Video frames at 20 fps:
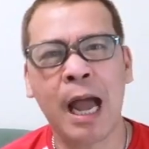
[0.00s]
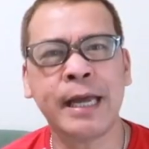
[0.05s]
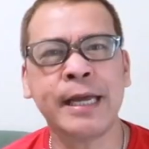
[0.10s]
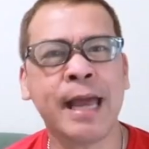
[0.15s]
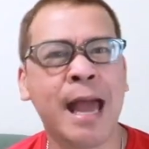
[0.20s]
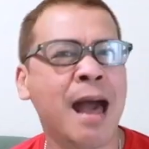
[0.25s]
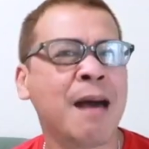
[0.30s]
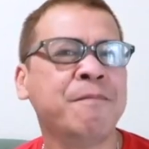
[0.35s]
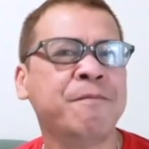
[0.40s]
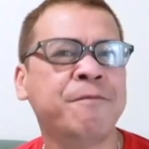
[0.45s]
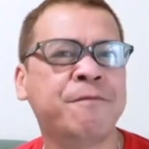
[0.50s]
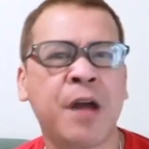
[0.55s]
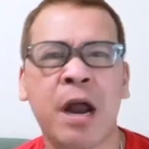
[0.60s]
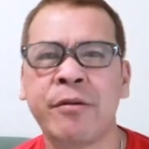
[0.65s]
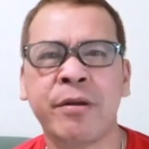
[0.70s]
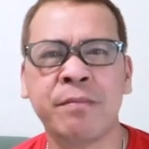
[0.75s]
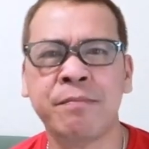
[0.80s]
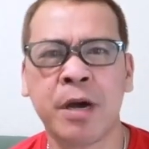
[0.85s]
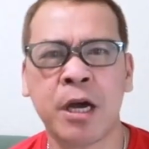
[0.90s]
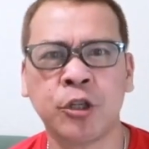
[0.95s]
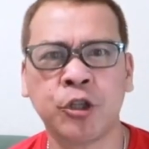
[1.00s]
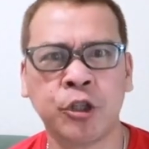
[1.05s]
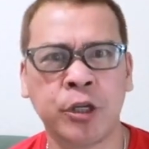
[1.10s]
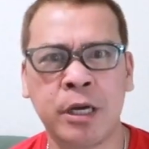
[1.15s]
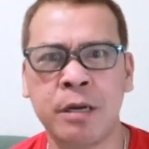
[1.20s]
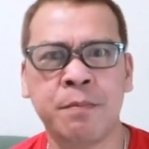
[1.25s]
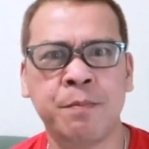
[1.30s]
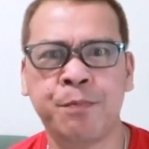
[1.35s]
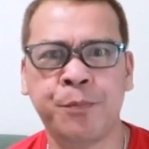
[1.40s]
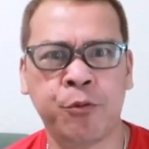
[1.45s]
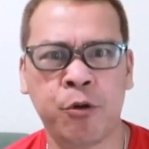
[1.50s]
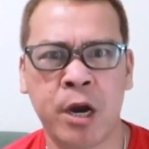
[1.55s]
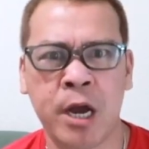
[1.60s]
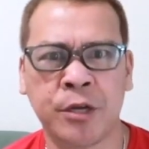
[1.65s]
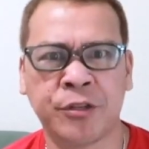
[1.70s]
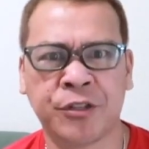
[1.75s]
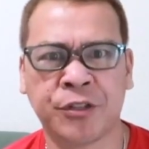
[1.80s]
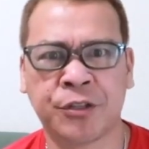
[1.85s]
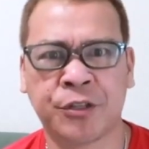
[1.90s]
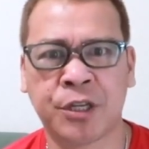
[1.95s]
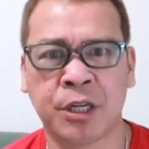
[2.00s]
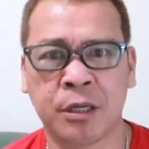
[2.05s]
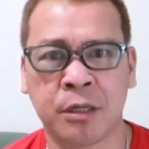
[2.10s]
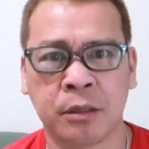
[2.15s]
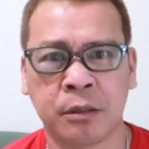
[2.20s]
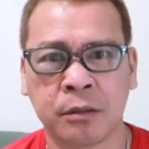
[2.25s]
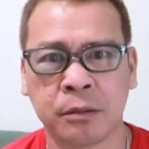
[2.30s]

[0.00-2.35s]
I am very much impressed.